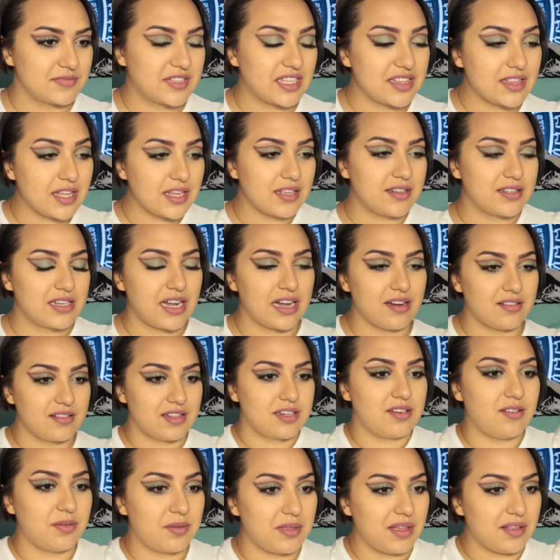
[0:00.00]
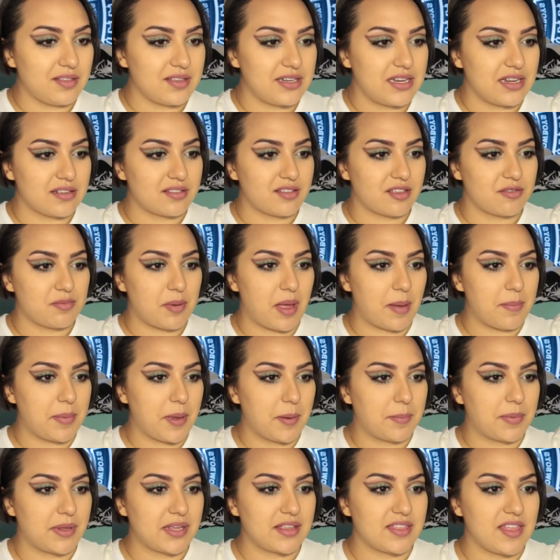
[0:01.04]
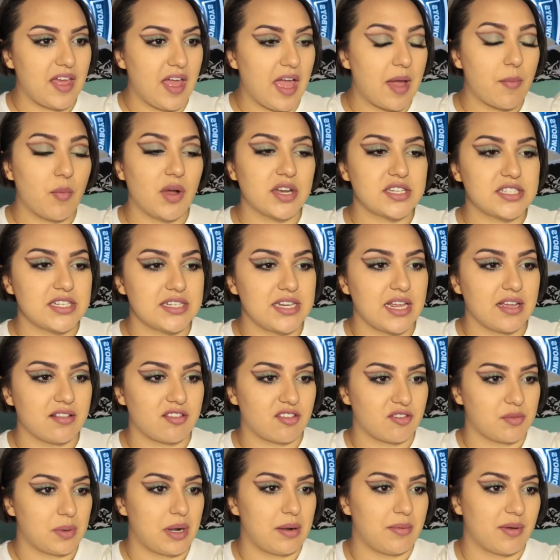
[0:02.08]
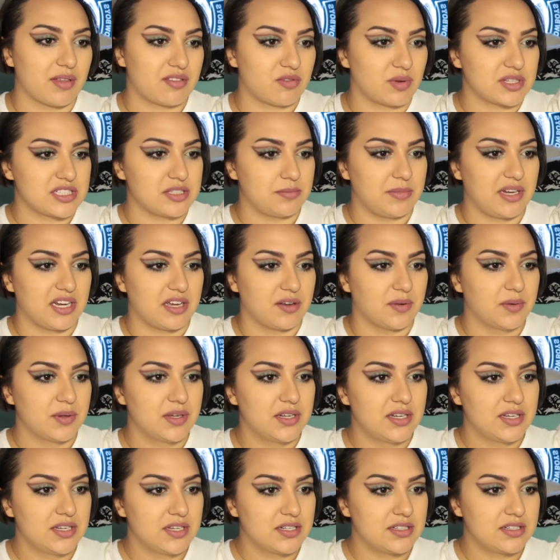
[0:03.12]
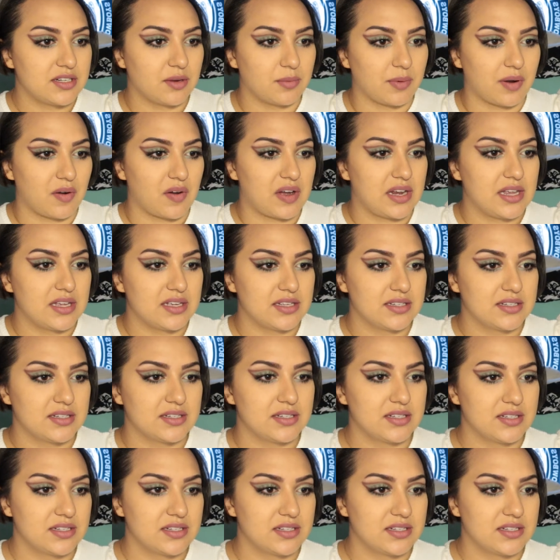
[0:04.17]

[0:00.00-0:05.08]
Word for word: Did they dance? Did you see how the dancers pop up like that? I'm watching dancers, but I'm also watching Mino. Don't worry.